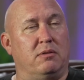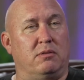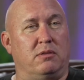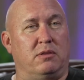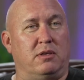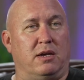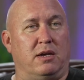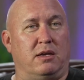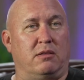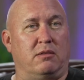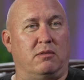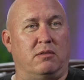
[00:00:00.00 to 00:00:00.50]

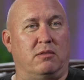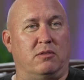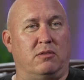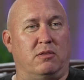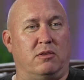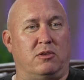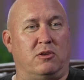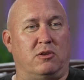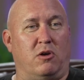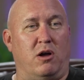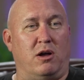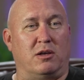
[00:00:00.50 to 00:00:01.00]
Like the
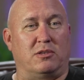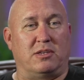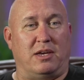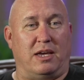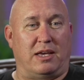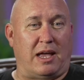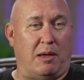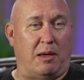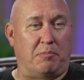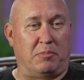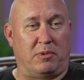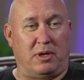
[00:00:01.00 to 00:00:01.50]
dog's like,
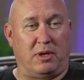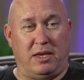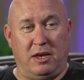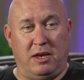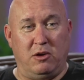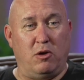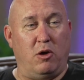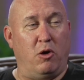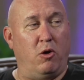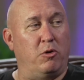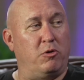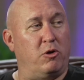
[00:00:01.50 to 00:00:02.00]
I'm in
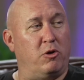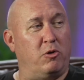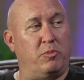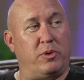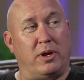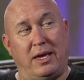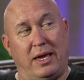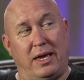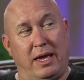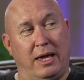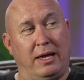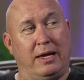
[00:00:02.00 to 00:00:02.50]
odor, but I
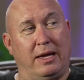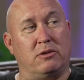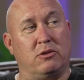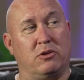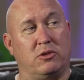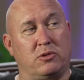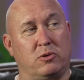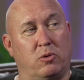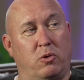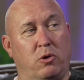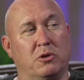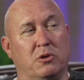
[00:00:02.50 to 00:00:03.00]
can't get to
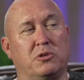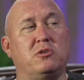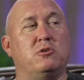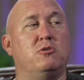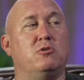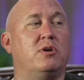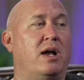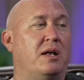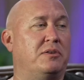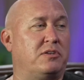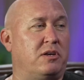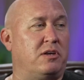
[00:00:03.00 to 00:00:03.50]
source. You
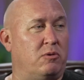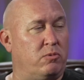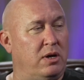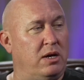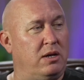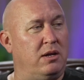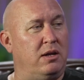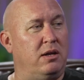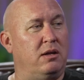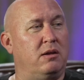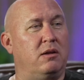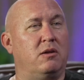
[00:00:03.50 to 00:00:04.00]
guys can read
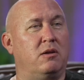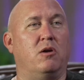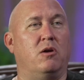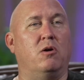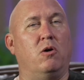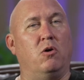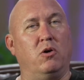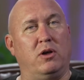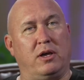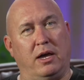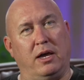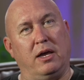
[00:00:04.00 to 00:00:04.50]
it and go,
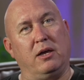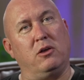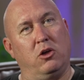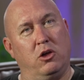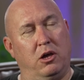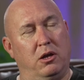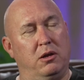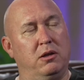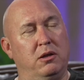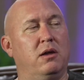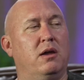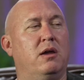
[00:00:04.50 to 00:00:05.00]
okay,
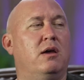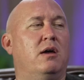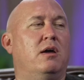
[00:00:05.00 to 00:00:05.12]
good.